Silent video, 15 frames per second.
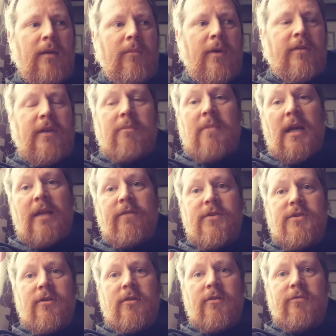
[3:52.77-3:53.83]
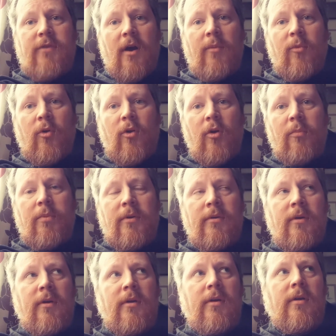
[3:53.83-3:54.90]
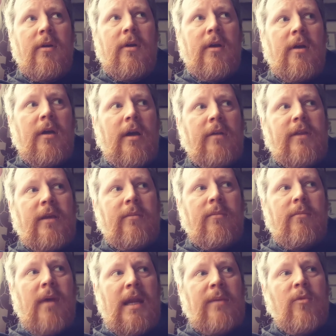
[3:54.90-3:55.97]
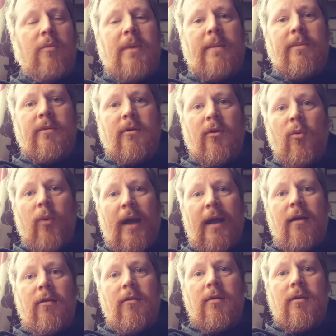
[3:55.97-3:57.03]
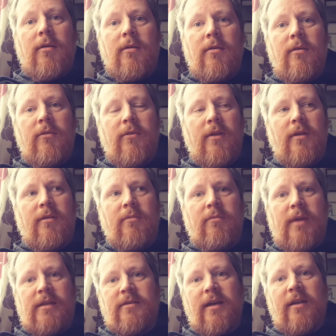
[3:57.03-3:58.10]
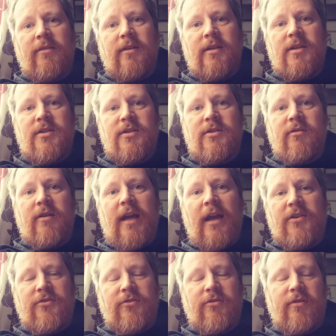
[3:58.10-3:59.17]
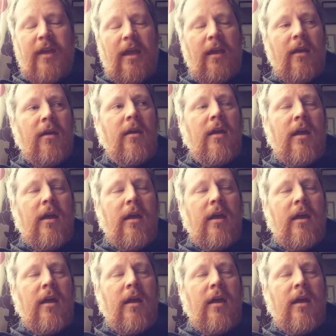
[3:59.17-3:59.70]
I think many of us are far more open. I think many more people are aware that mental health conditions are an actual thing.